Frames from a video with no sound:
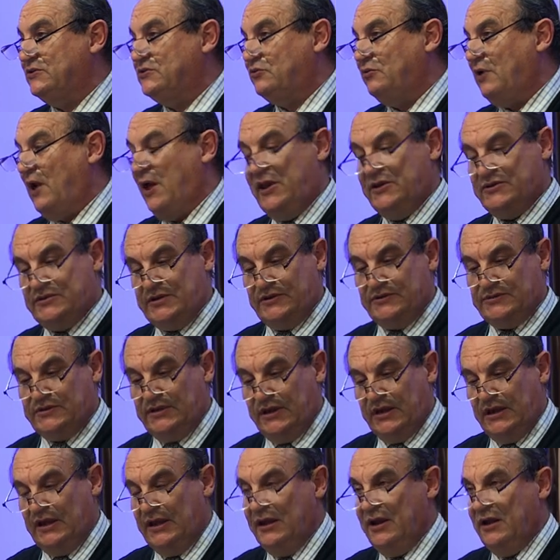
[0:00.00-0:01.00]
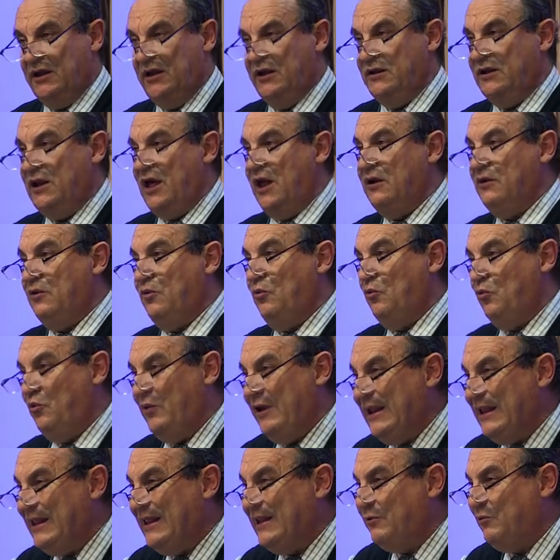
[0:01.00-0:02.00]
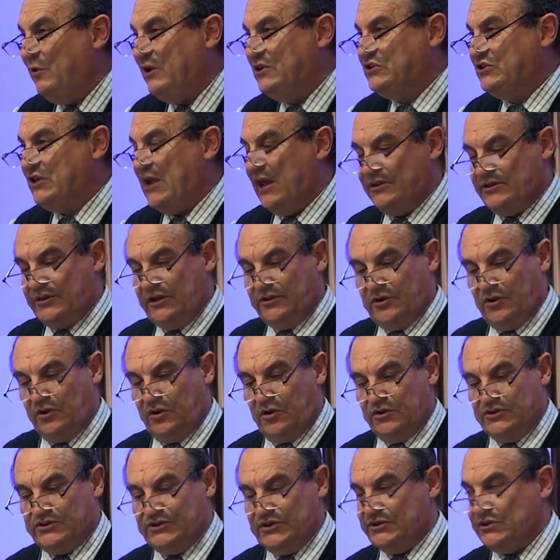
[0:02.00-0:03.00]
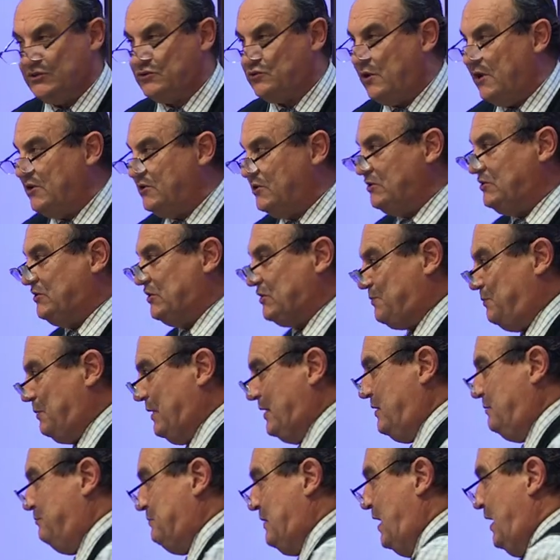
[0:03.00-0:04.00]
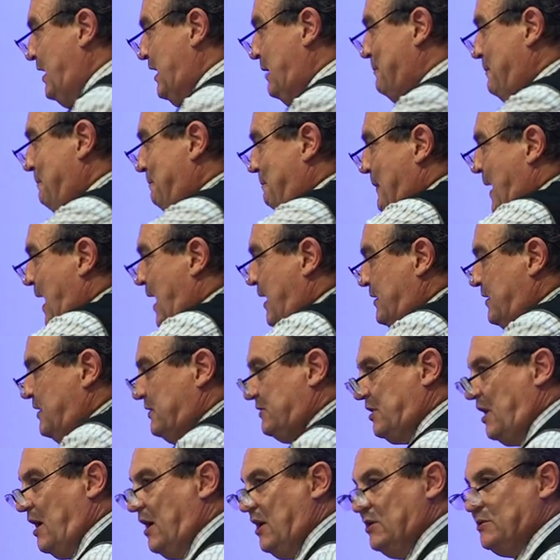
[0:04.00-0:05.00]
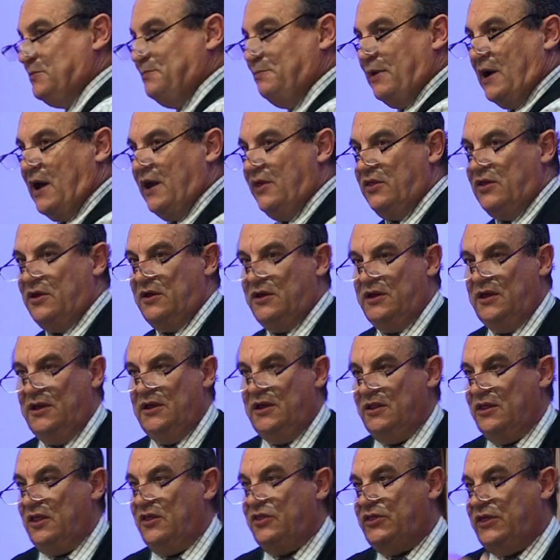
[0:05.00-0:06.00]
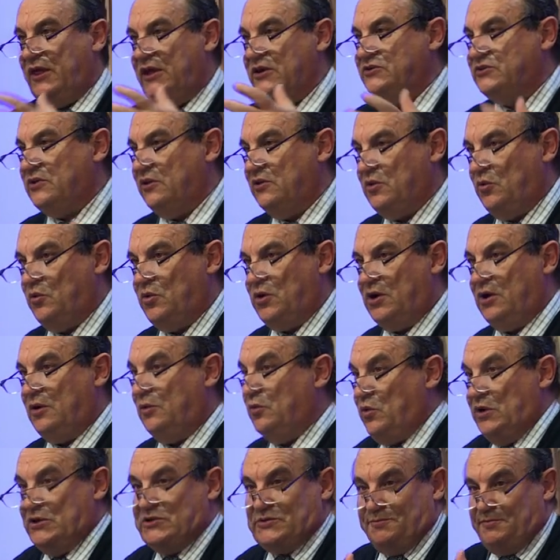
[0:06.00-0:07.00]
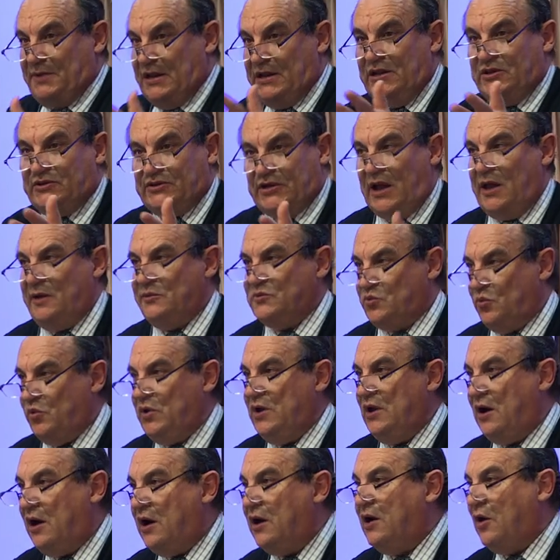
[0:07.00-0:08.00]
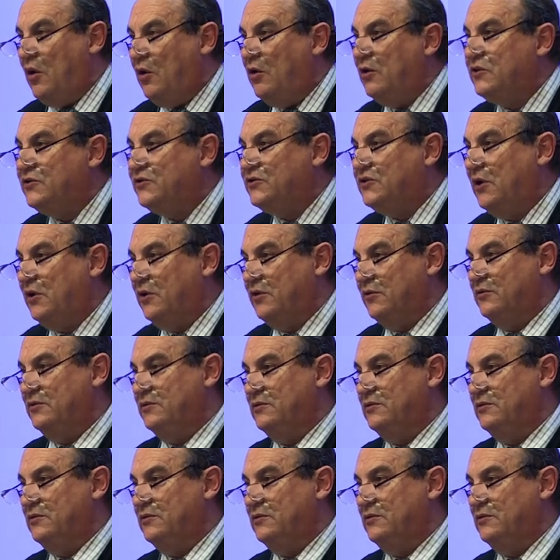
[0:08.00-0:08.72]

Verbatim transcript: Christ. He's not really rejecting the Lord Jesus Christ, he's just being magnetized by the, the things of the world, which many times we are also.